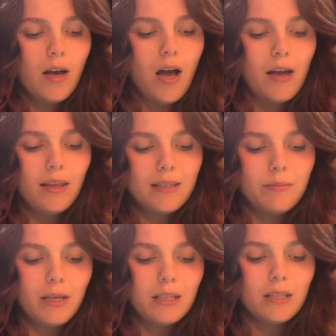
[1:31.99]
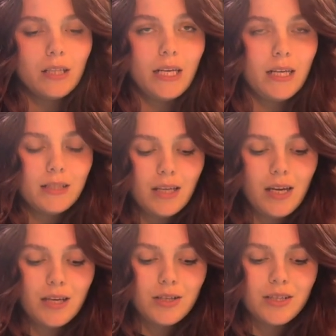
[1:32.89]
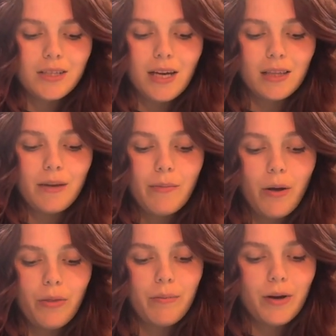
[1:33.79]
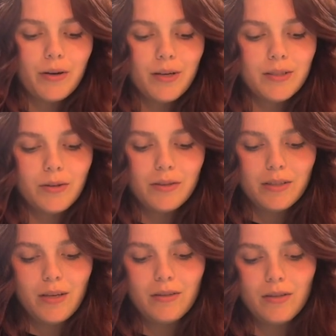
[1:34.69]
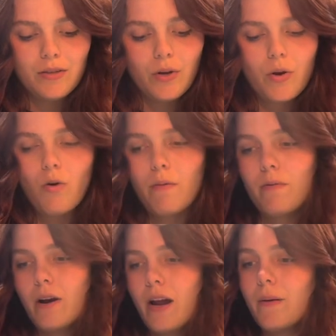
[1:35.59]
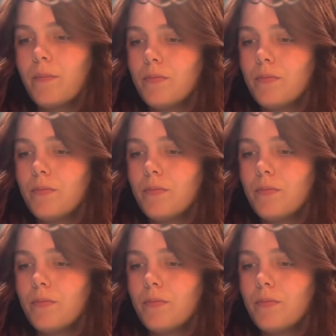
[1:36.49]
I like to be a little lazy and just slightly melt the butter so it's easier to incorporate.